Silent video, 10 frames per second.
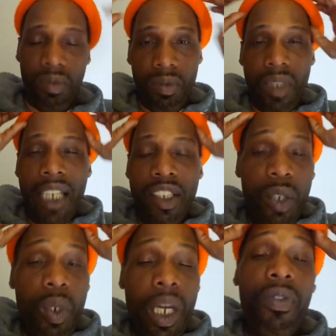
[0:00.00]
I'll tell
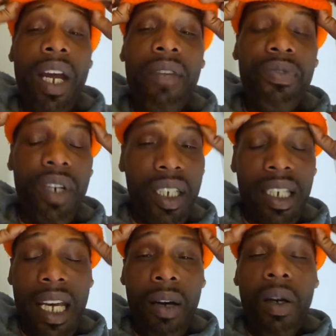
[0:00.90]
you that right fucking
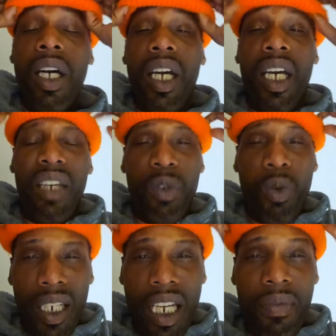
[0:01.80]
now. If
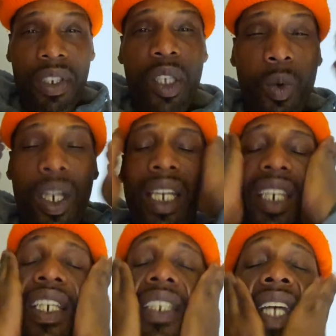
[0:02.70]
you ain't never donated a